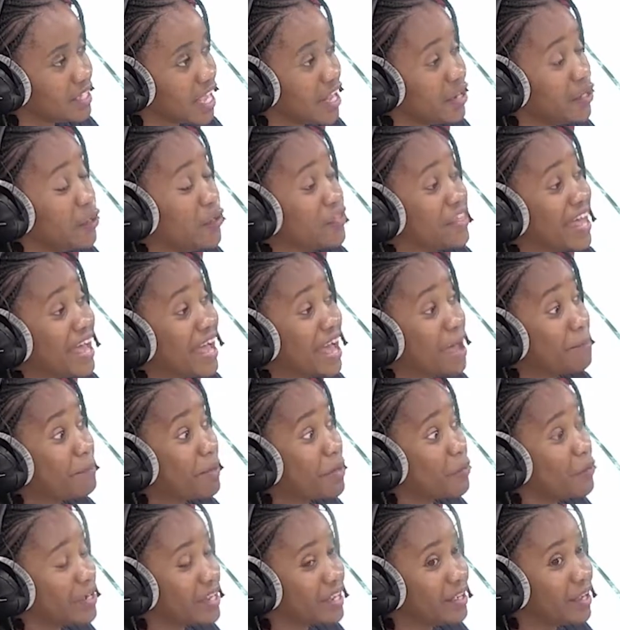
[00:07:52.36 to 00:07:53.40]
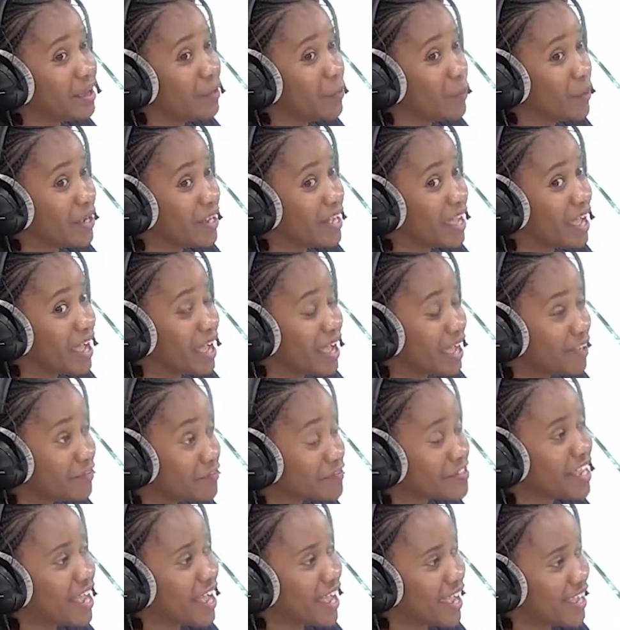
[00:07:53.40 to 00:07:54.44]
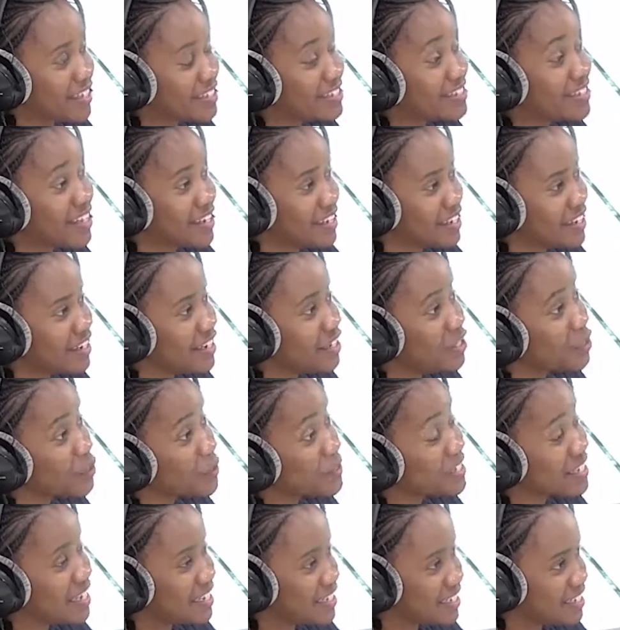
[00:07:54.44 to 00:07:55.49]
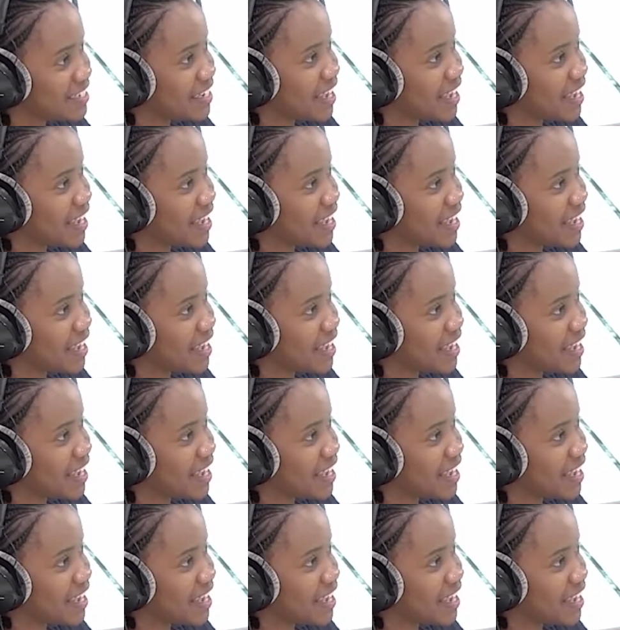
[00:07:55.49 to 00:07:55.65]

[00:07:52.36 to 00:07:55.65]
Yeah. No, that happened when after I had started Angel Center